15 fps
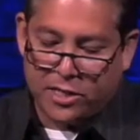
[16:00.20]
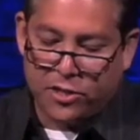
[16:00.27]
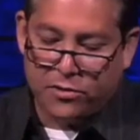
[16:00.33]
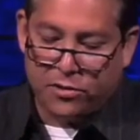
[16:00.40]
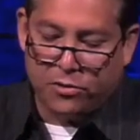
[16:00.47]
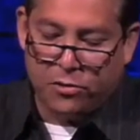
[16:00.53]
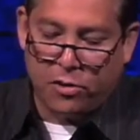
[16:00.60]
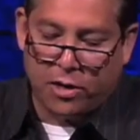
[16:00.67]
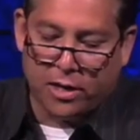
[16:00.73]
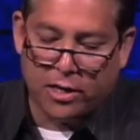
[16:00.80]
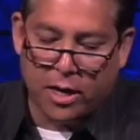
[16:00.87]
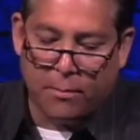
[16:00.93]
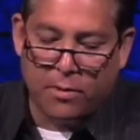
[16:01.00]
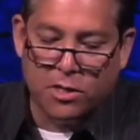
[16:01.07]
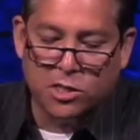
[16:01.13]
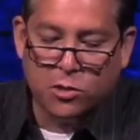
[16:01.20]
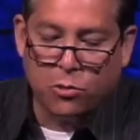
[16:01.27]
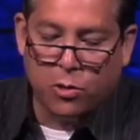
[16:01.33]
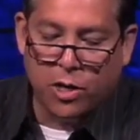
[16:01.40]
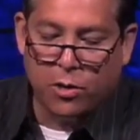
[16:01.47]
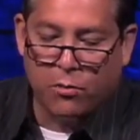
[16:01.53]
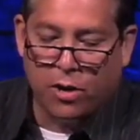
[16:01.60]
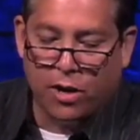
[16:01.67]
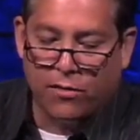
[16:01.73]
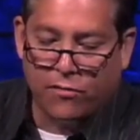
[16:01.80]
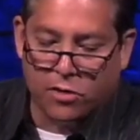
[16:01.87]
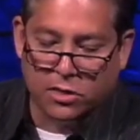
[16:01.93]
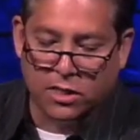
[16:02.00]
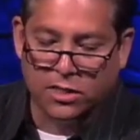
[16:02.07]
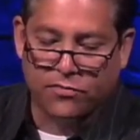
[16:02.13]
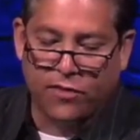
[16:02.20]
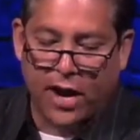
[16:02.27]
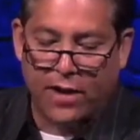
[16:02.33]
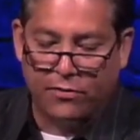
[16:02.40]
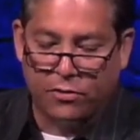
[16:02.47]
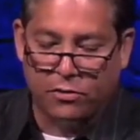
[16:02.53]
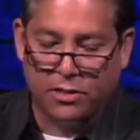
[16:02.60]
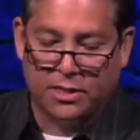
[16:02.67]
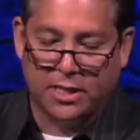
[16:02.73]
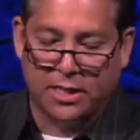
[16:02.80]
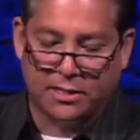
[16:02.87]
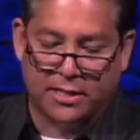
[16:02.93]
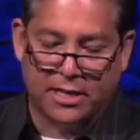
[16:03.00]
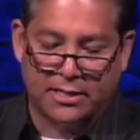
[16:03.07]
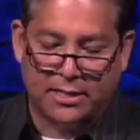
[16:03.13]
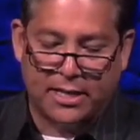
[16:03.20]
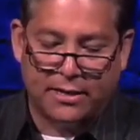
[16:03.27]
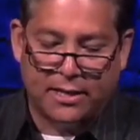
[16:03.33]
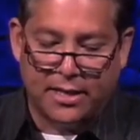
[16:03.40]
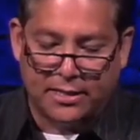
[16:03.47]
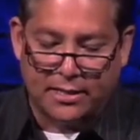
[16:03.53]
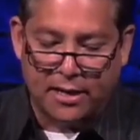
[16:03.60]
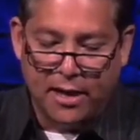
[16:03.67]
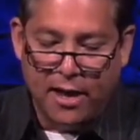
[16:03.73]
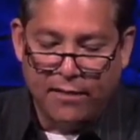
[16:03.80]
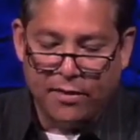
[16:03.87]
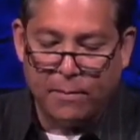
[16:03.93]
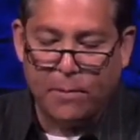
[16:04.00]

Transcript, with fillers: to the Lord in Numbers twenty-one, verses five through six. They said this, "The